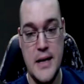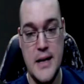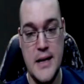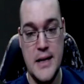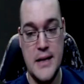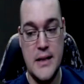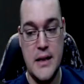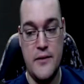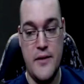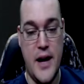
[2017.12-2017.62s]

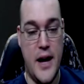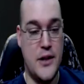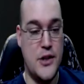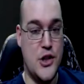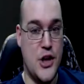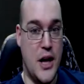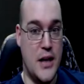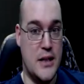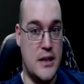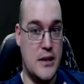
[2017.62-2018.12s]
They've got
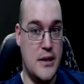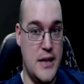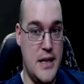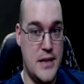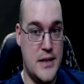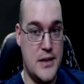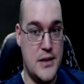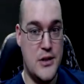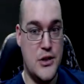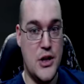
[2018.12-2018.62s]
John
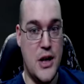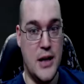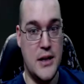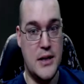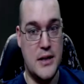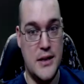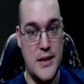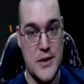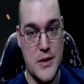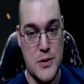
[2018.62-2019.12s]
Cleese. John
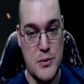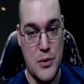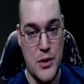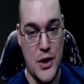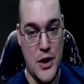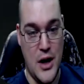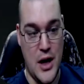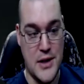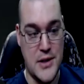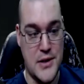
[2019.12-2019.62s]
Cleese is pretty
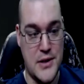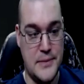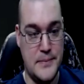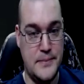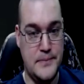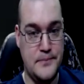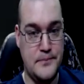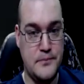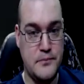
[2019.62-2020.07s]
awesome.